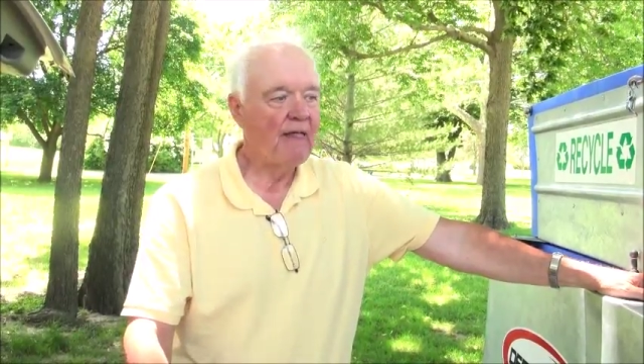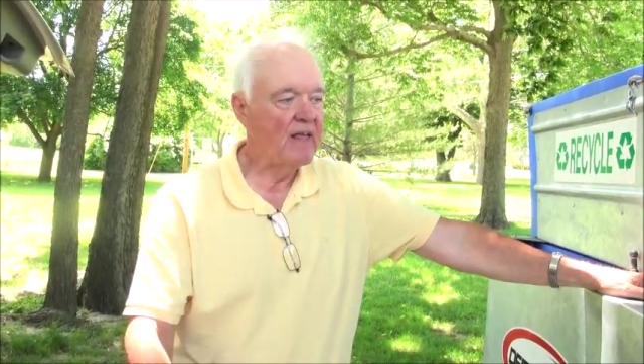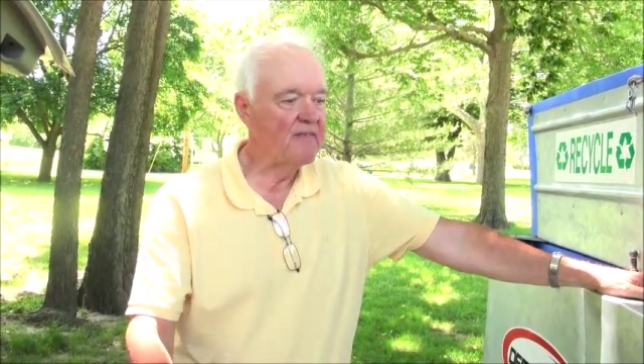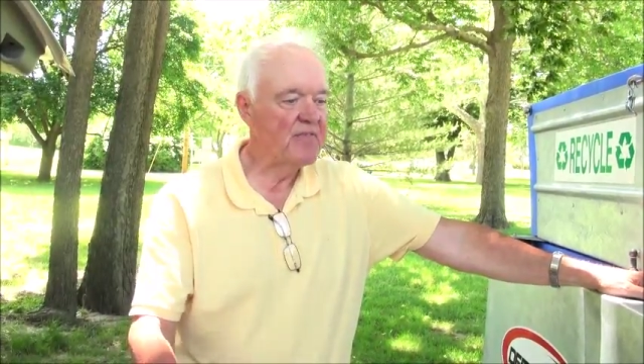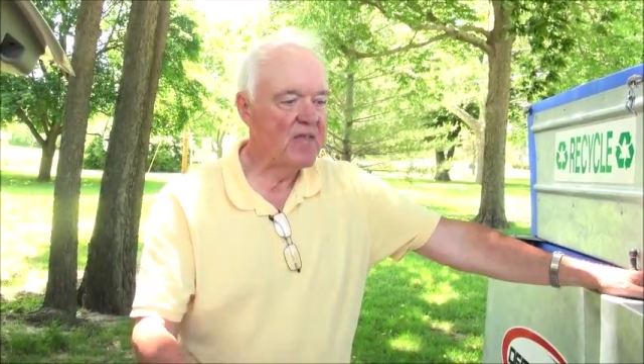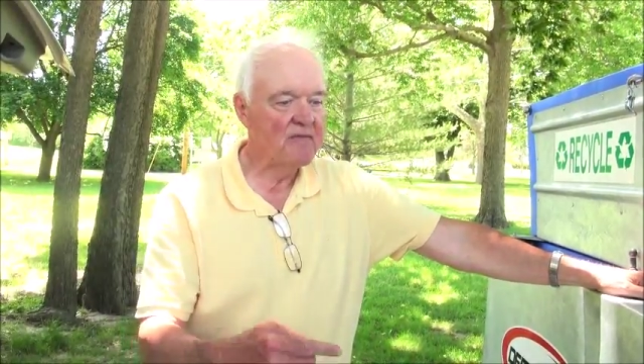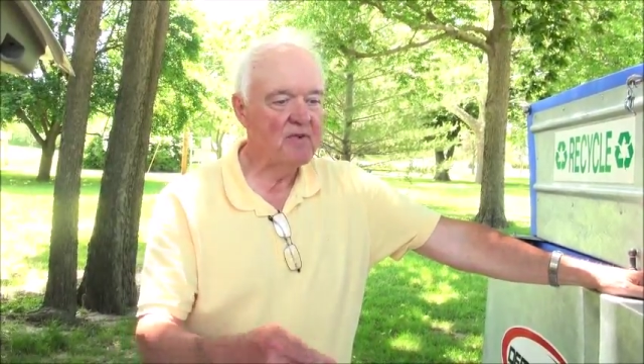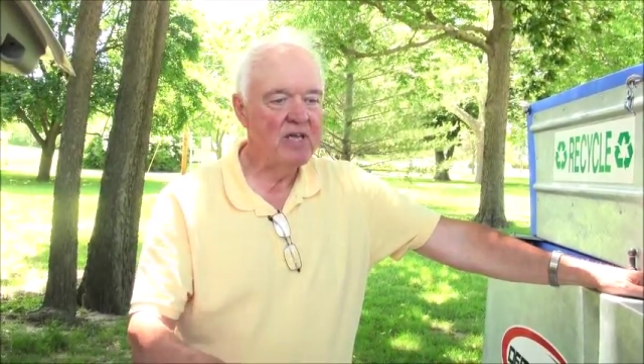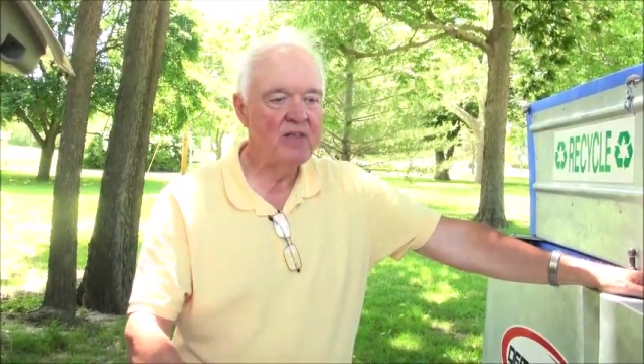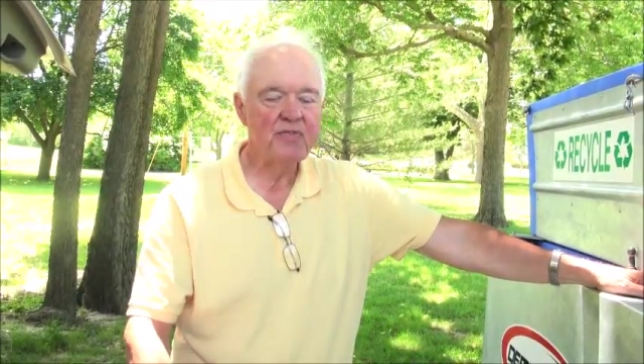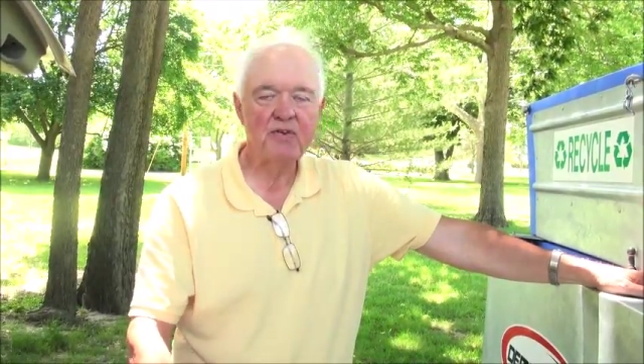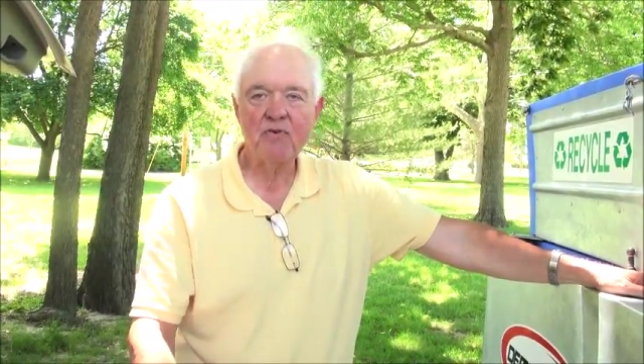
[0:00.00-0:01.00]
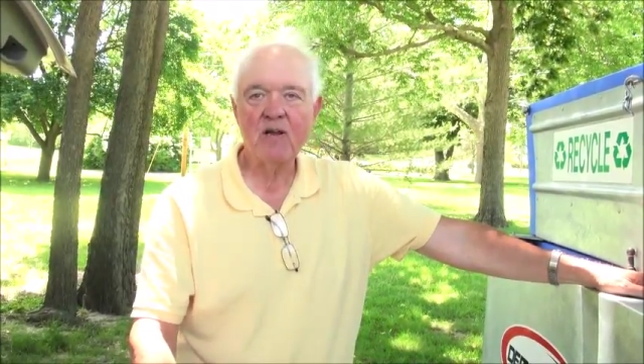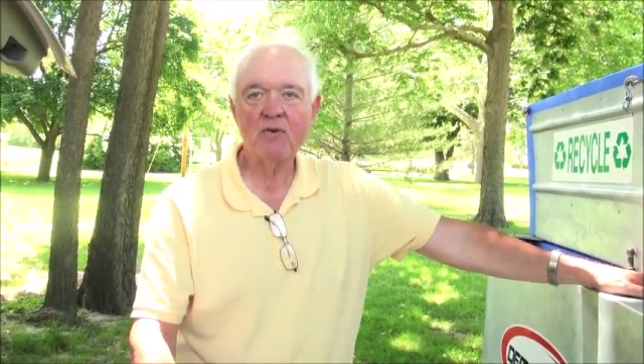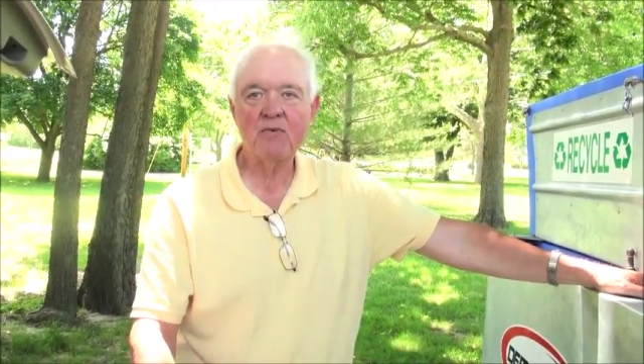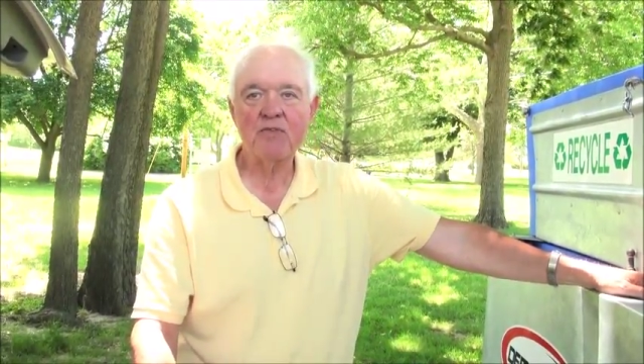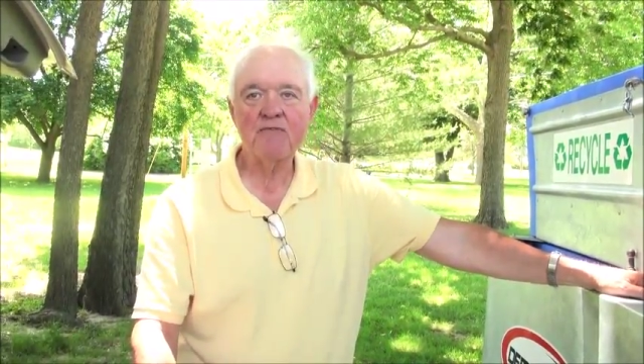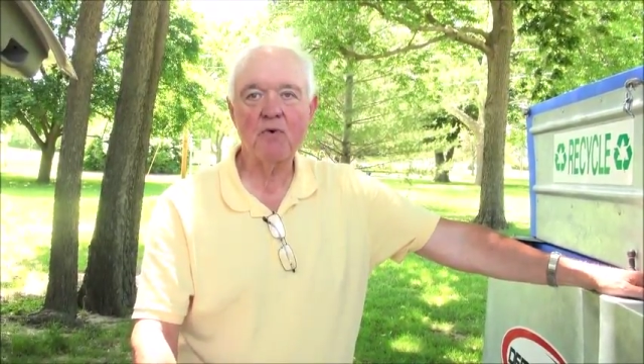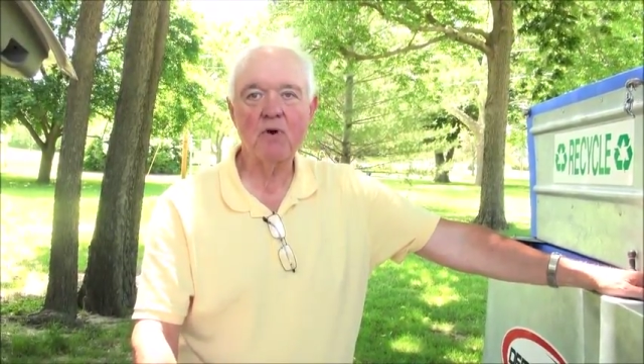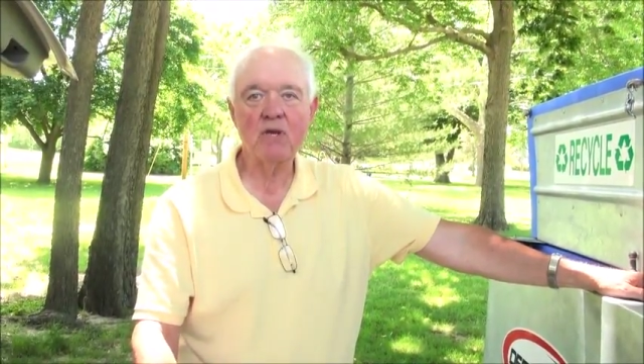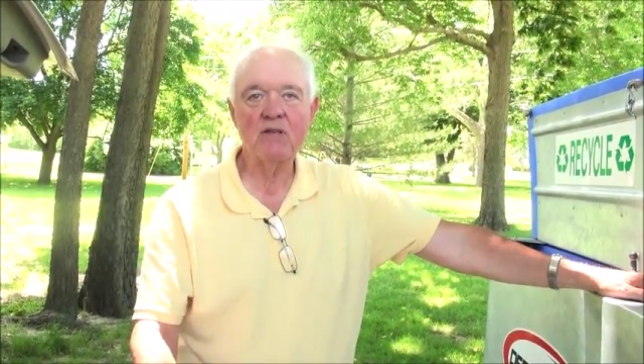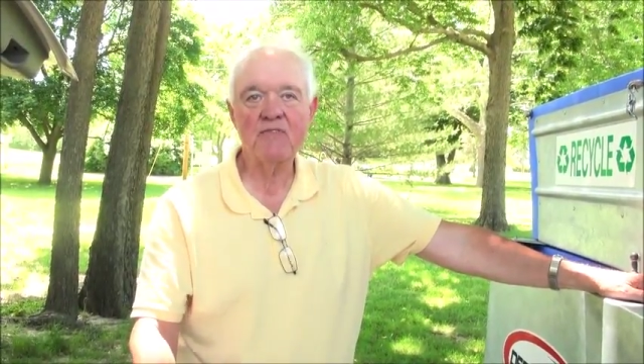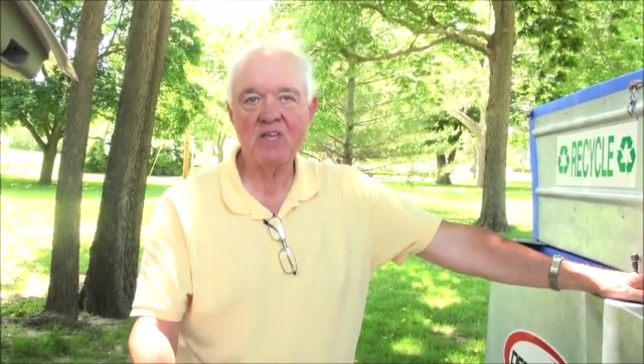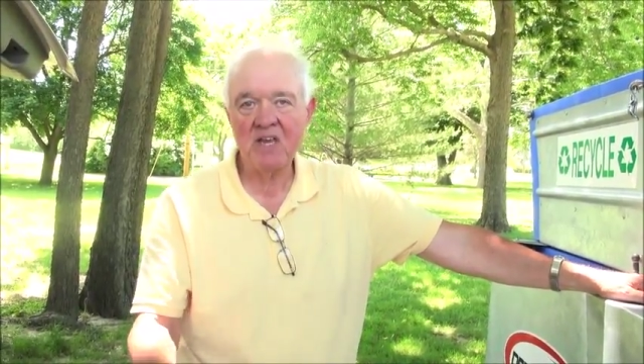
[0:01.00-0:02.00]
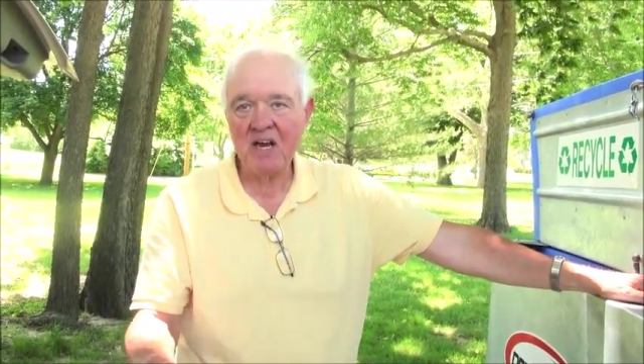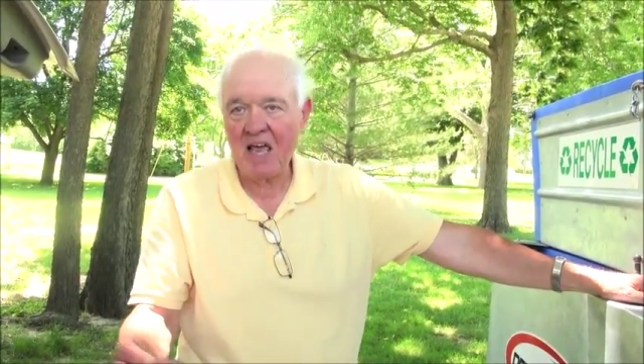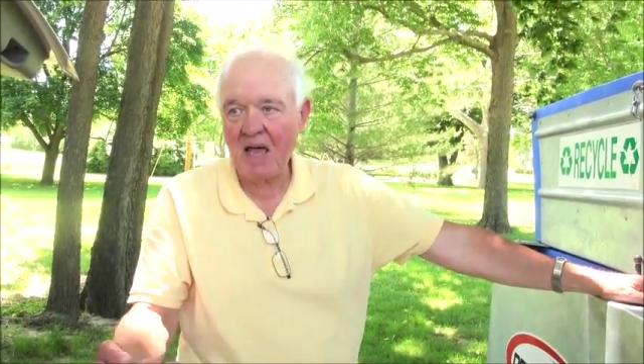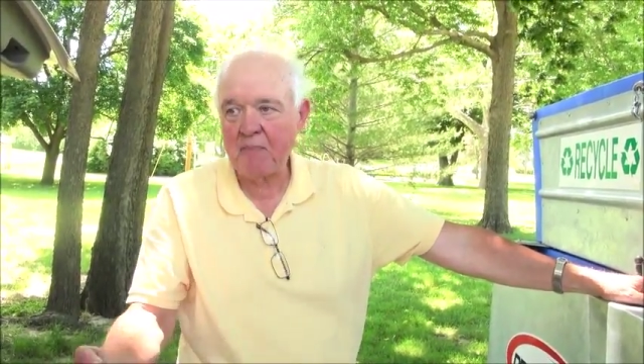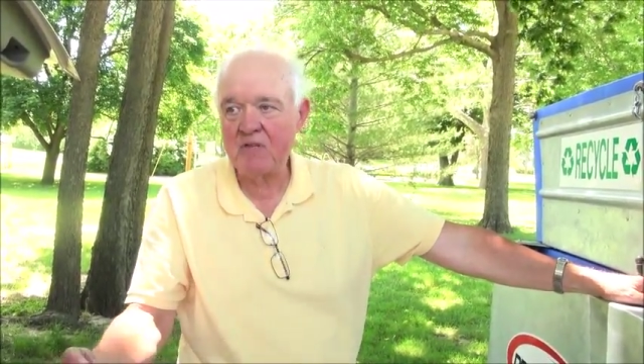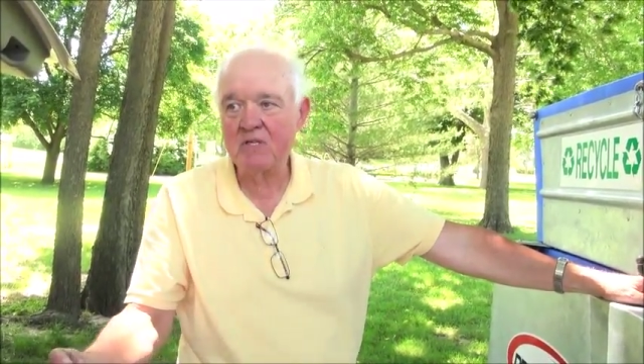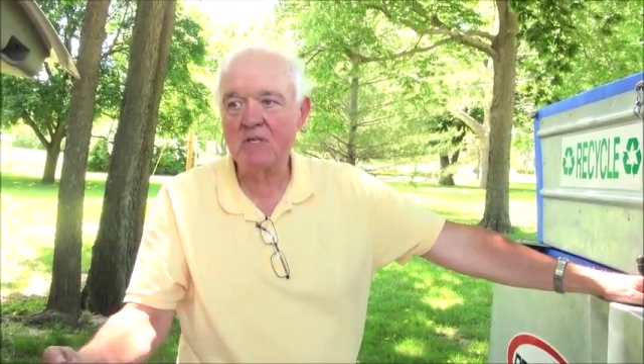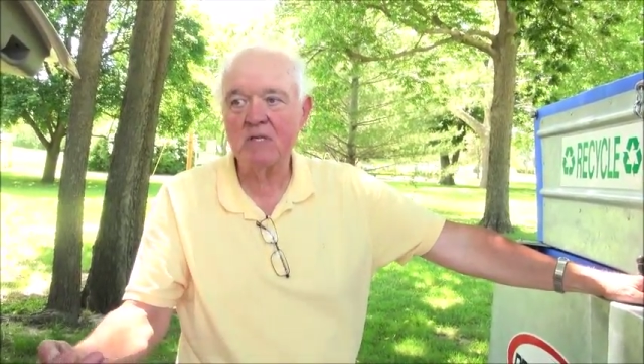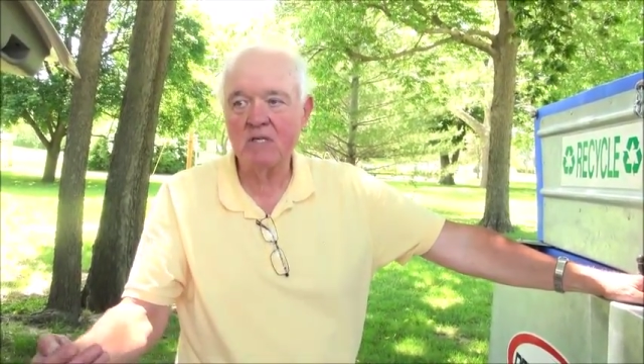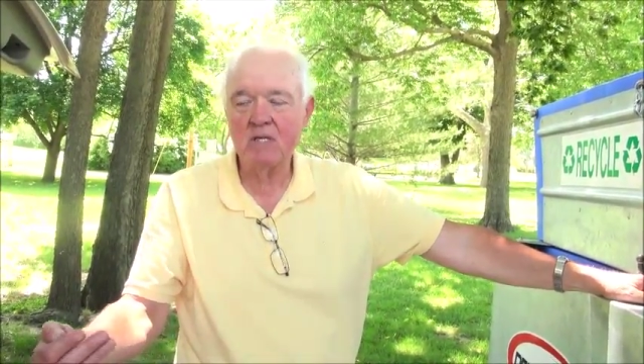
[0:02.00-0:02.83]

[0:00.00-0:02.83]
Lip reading: If they ever hit the trailer with a forklift, it happens.